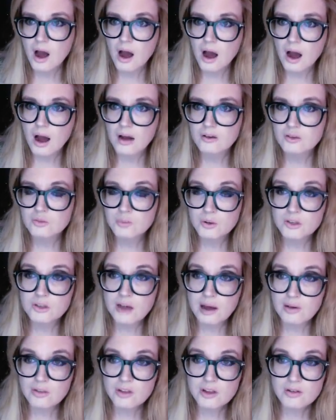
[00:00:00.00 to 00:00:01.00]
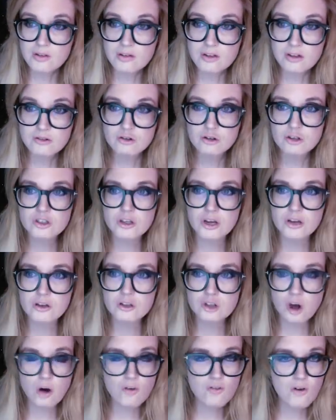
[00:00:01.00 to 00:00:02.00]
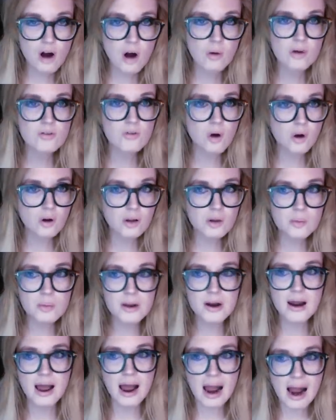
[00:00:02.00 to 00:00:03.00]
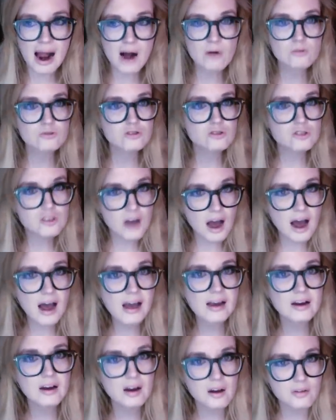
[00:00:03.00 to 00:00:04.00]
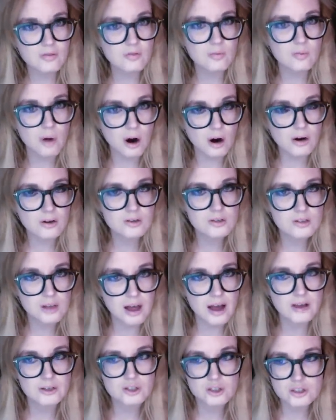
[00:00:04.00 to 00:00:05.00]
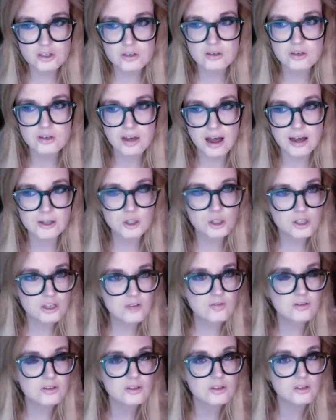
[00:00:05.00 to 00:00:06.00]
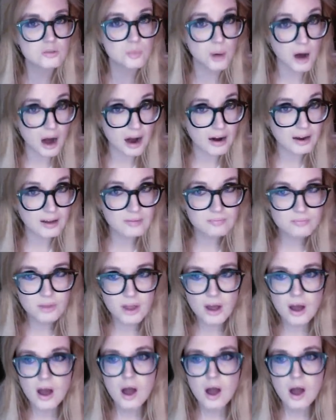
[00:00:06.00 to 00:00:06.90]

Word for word: Uh, but uh, this is interesting. So far, we've only been outside of Mark slash, slash Stevens' body.